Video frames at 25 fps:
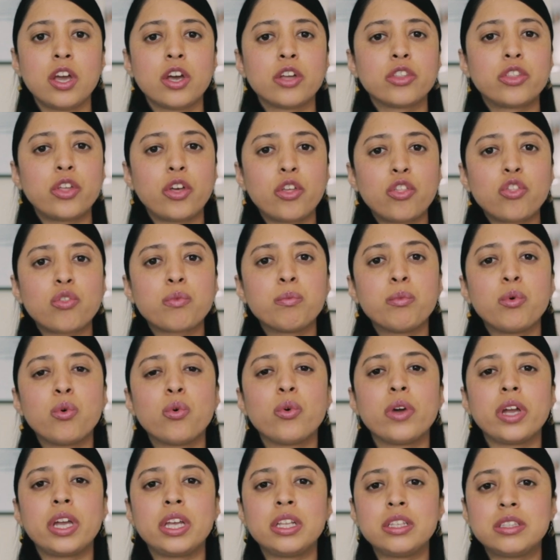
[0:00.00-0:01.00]
those
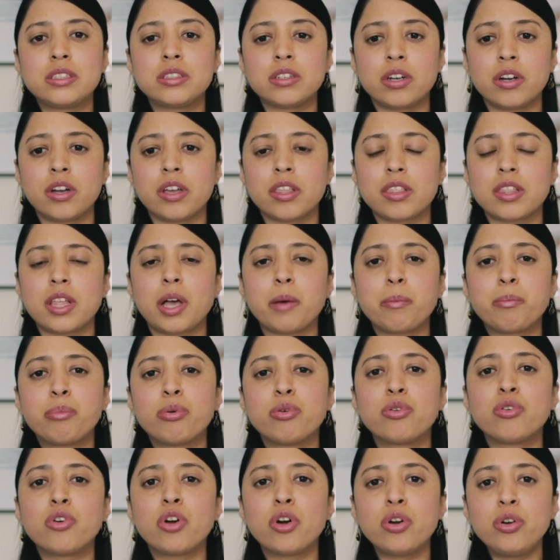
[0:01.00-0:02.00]
small insights, that
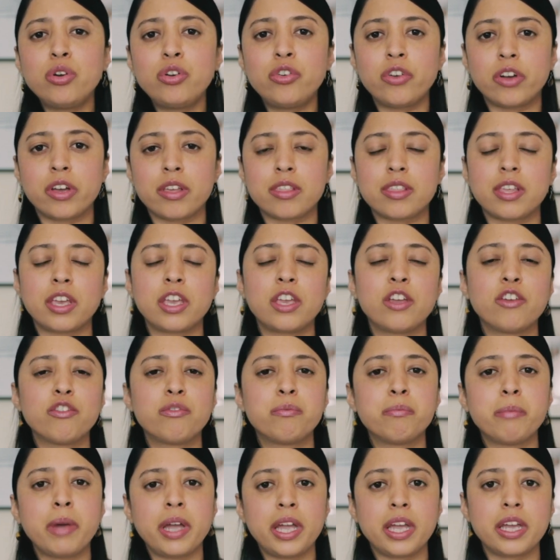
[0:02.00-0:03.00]
progress that you've
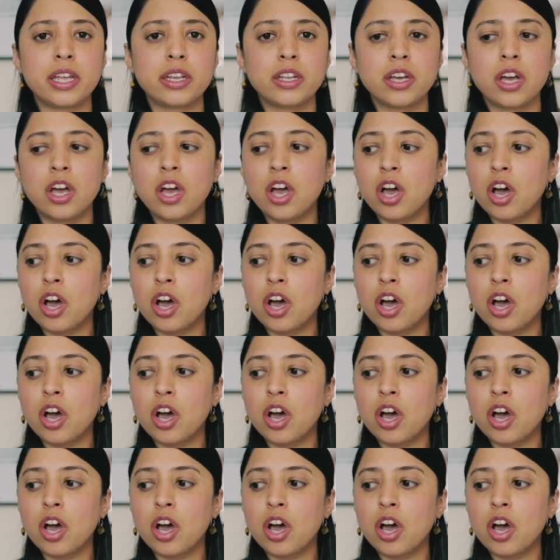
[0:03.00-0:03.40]
made